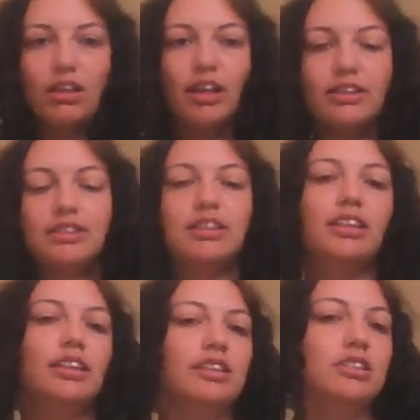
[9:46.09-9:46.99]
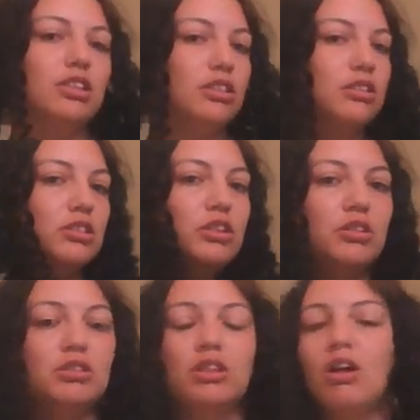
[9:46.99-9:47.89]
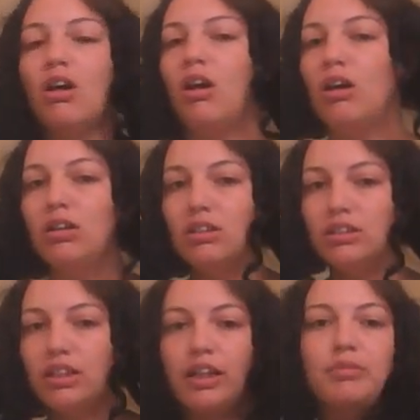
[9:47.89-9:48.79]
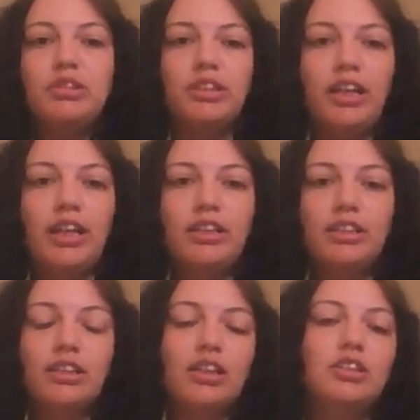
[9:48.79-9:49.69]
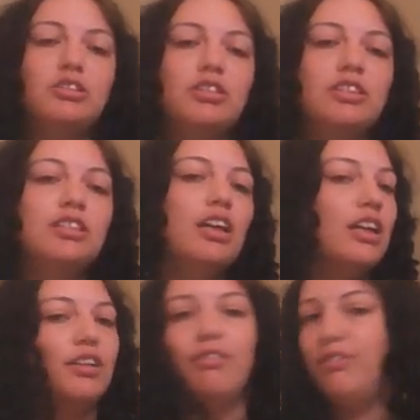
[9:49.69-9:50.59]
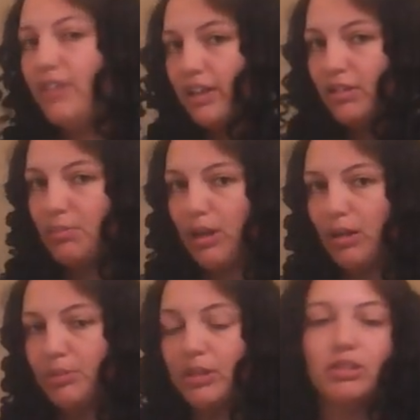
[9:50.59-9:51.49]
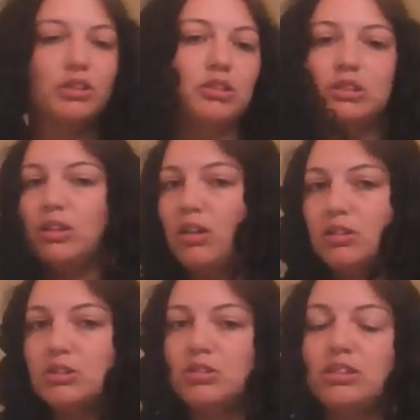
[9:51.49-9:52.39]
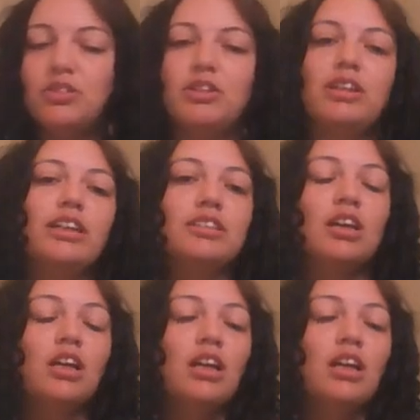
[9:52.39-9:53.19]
as I said, these curls are used all the time during the 1800s. They're very popular, used in all sorts of different things.